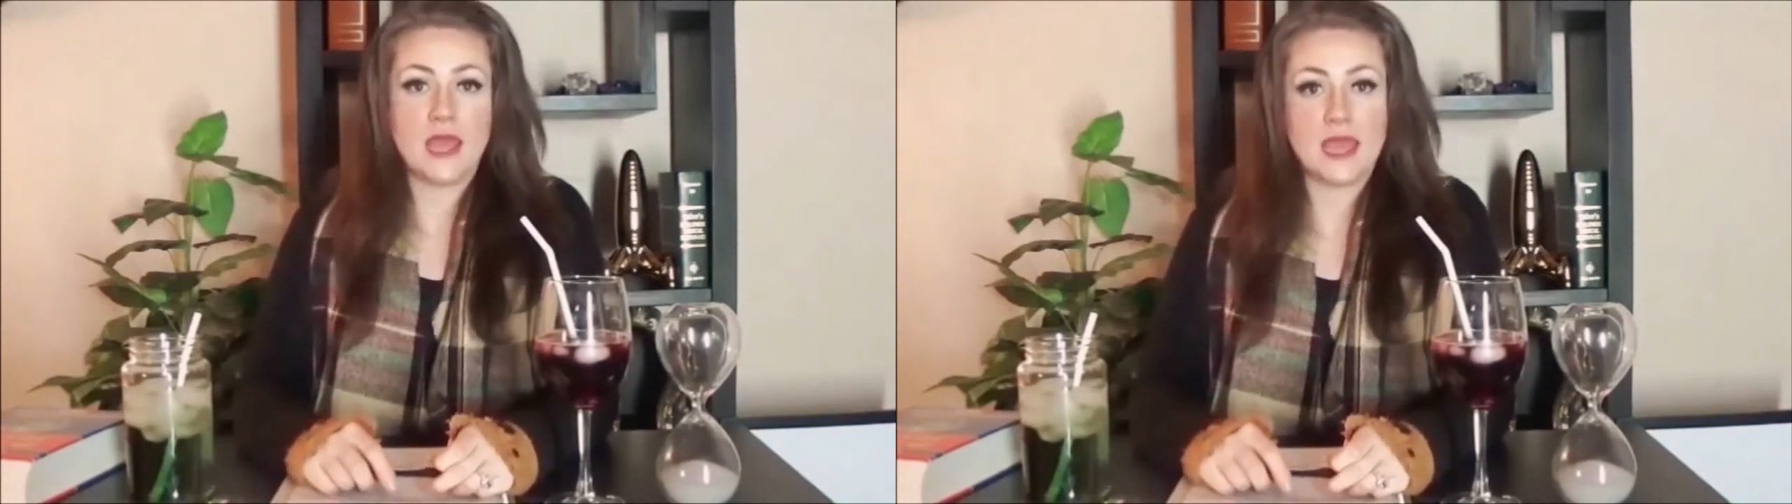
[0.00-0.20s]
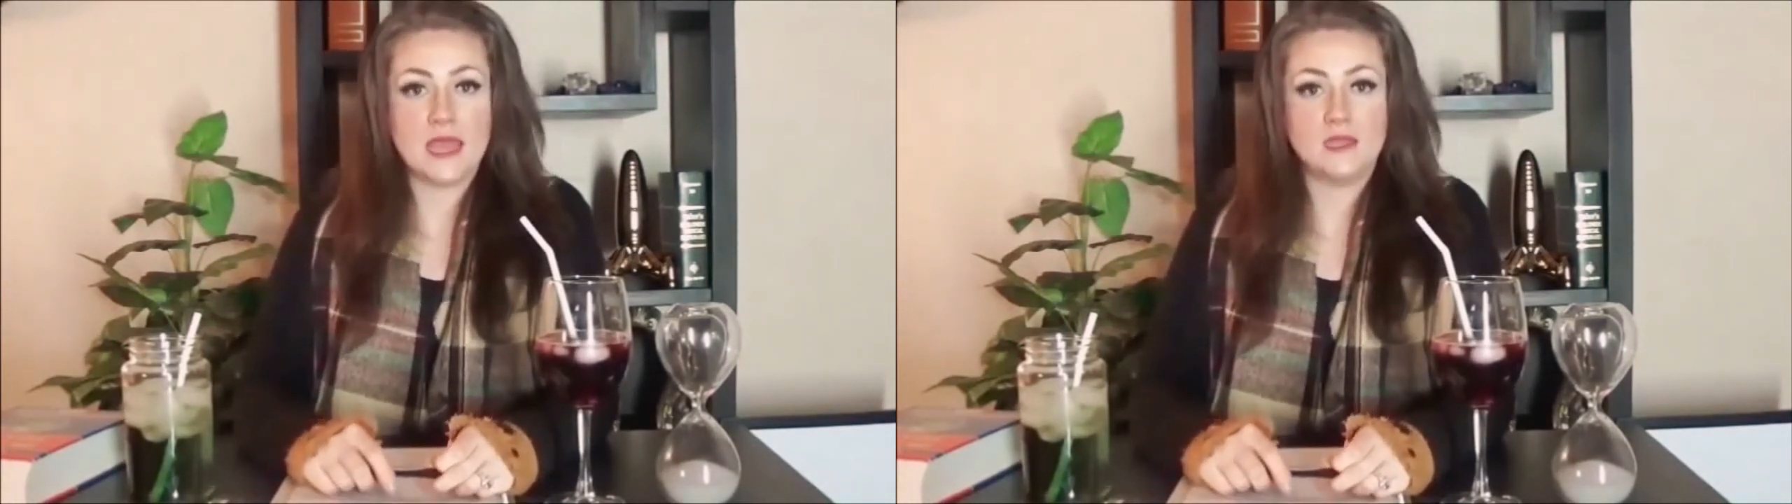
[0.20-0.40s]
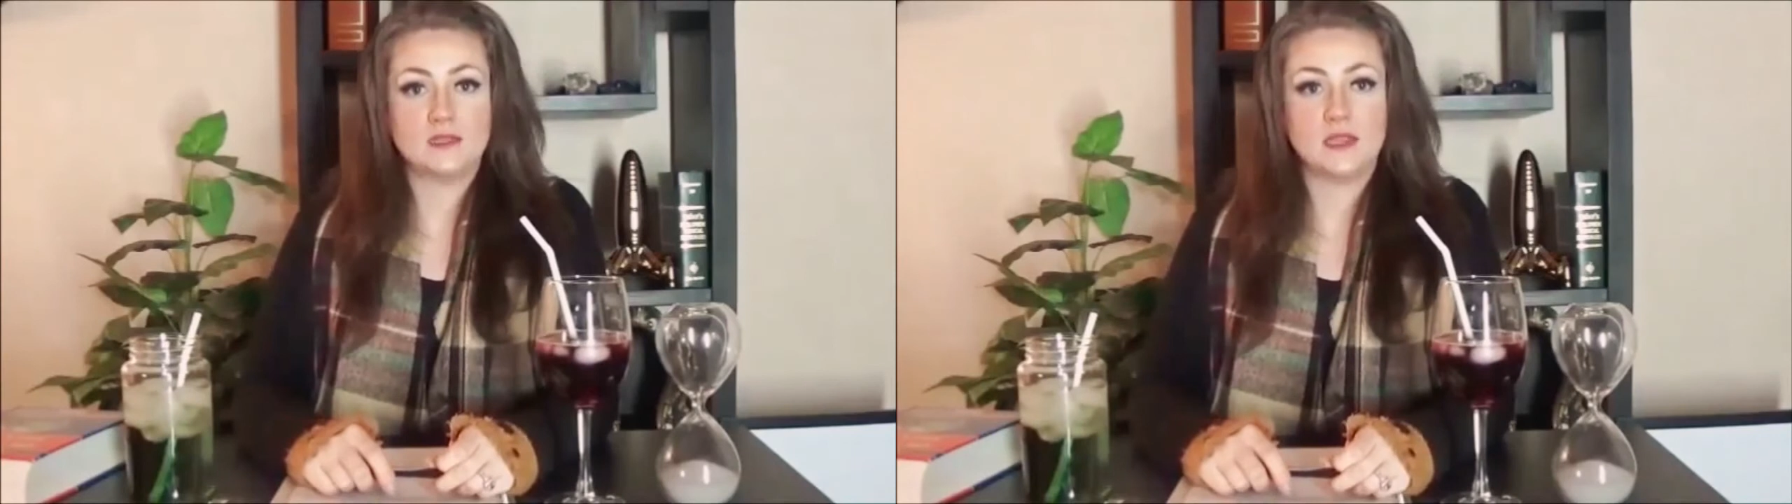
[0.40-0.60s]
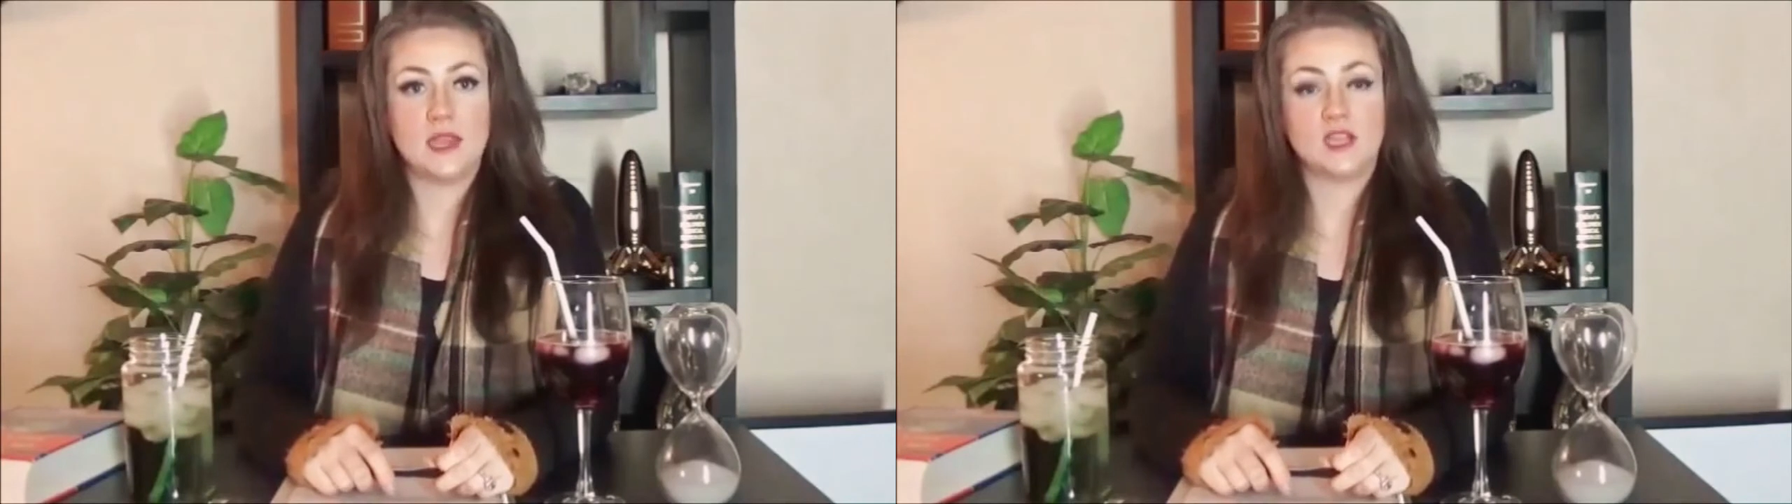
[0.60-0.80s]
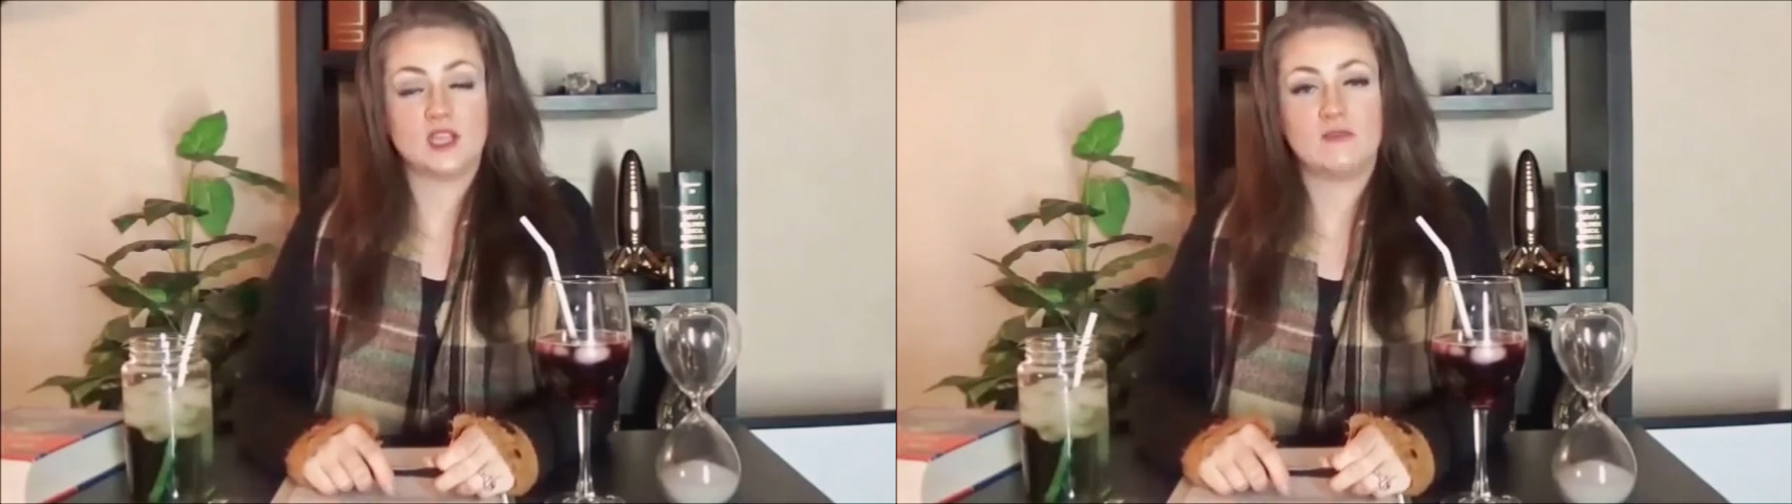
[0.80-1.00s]
AIDS
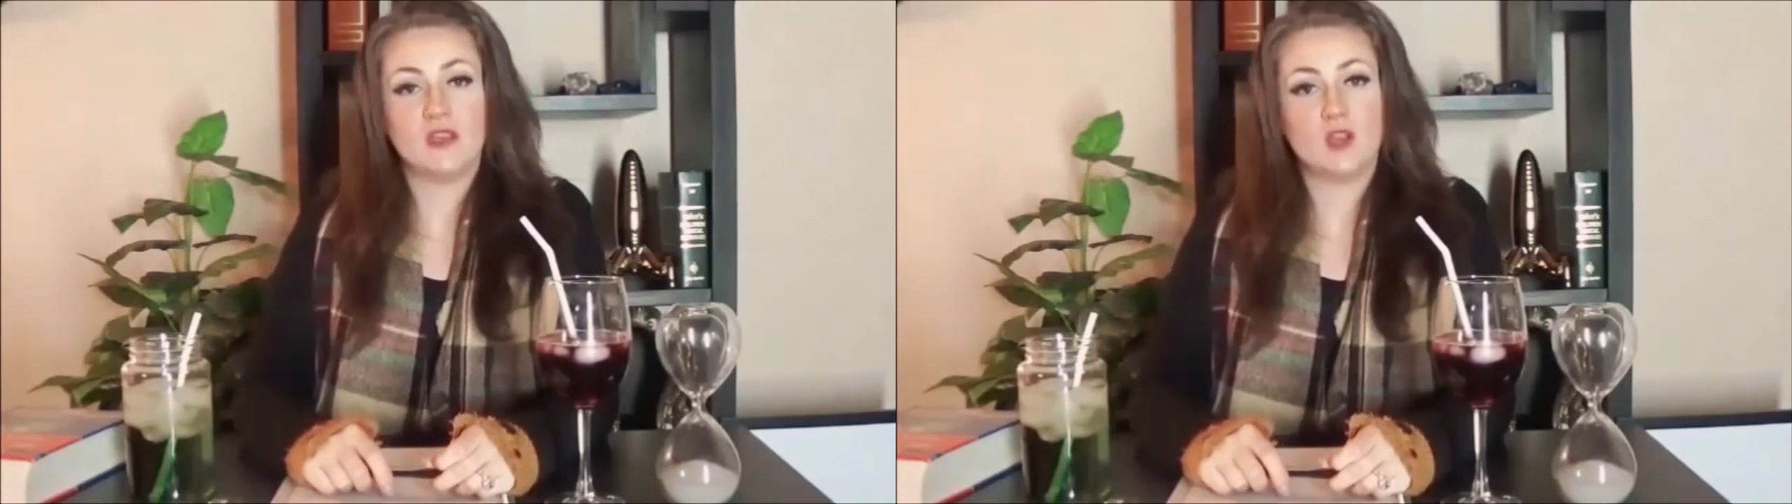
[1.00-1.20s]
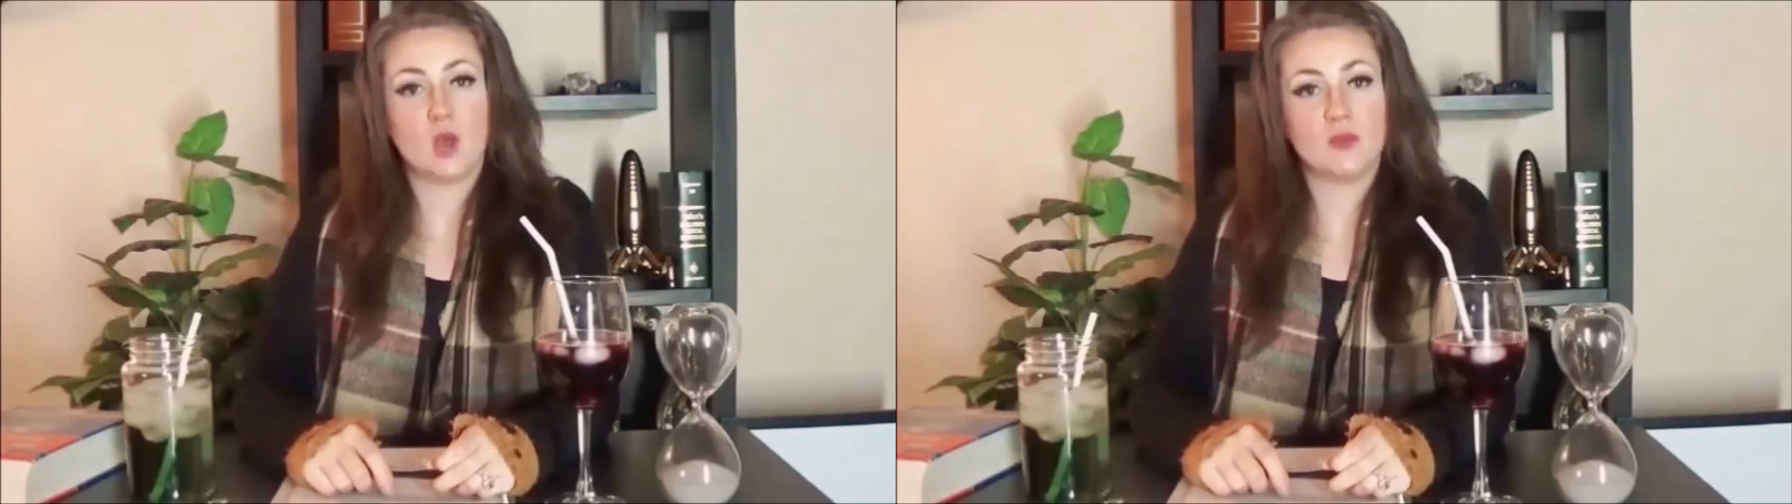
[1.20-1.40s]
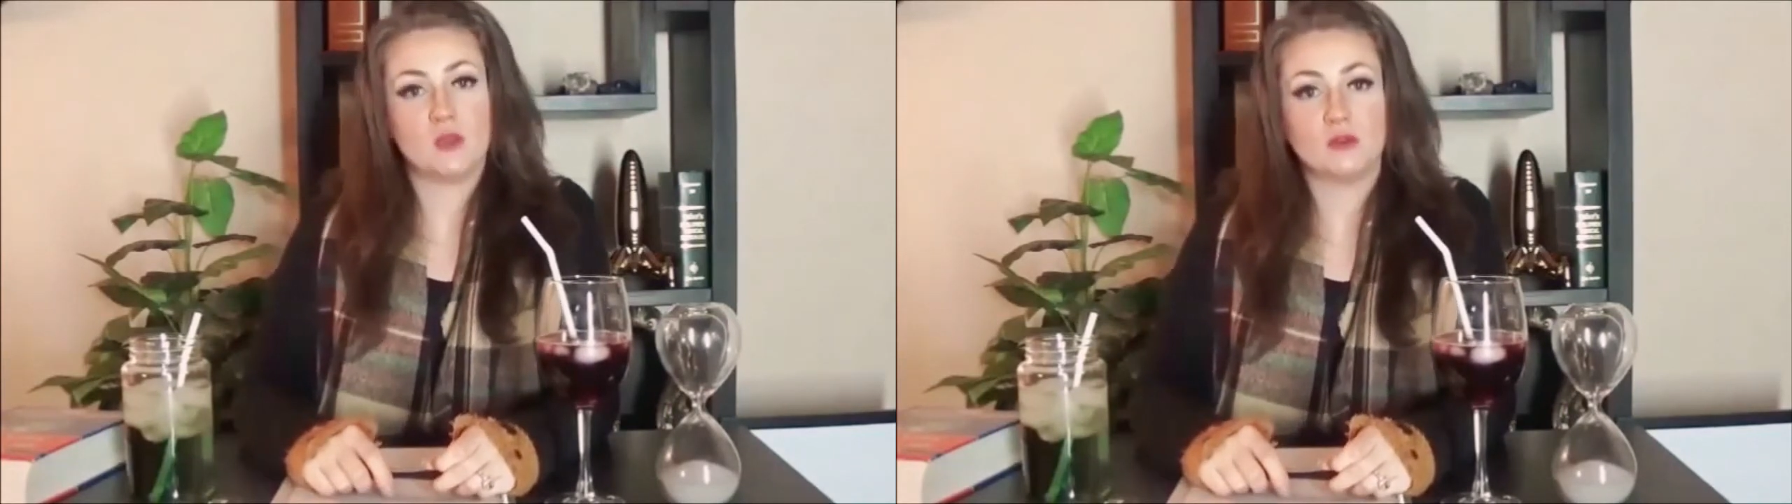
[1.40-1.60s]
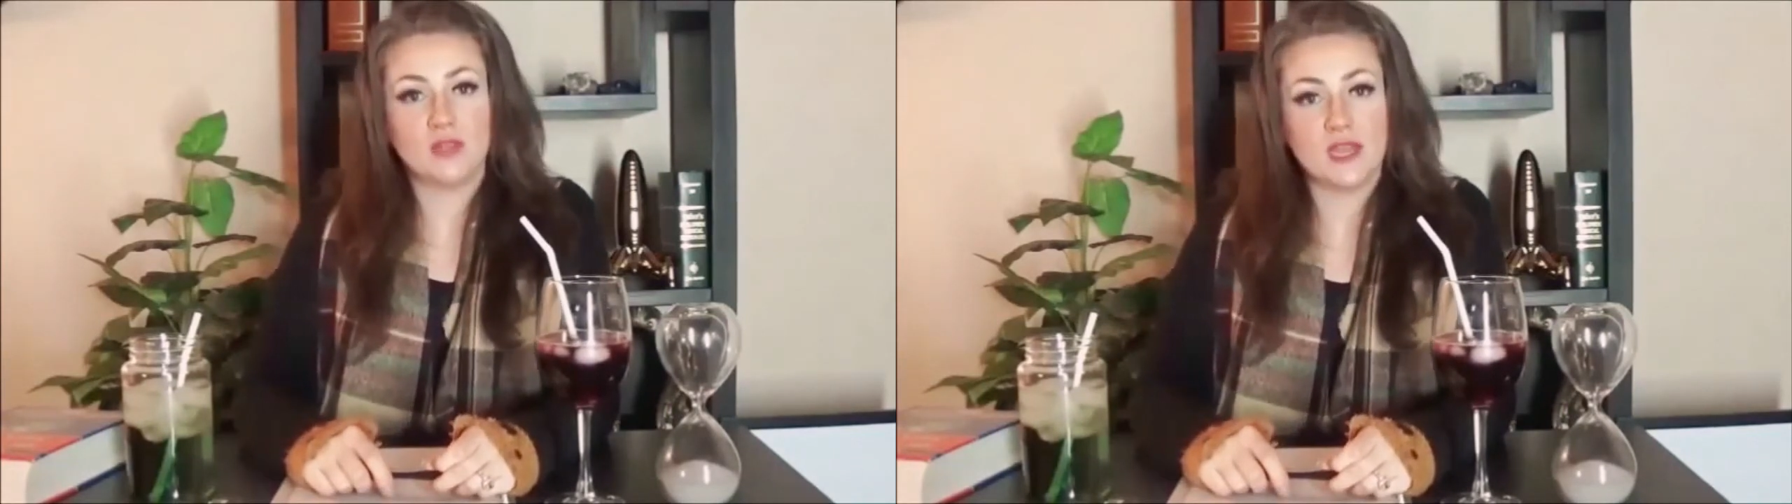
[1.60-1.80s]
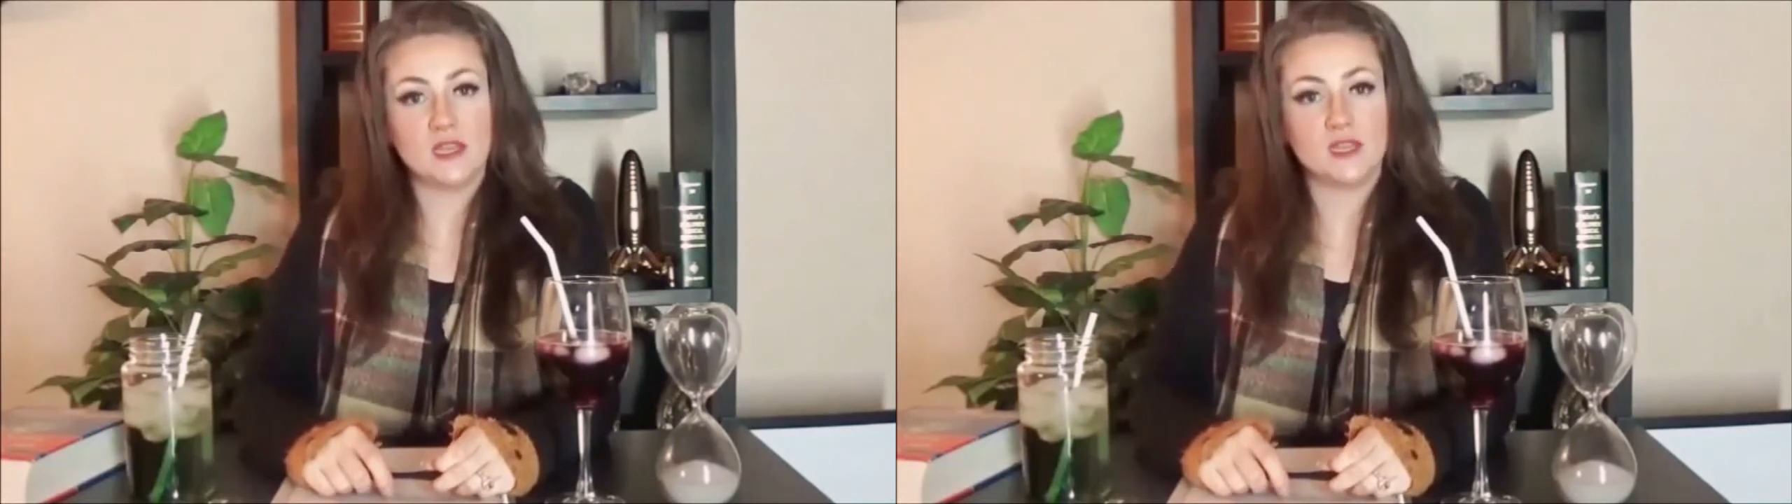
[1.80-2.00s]
and HIV not being related,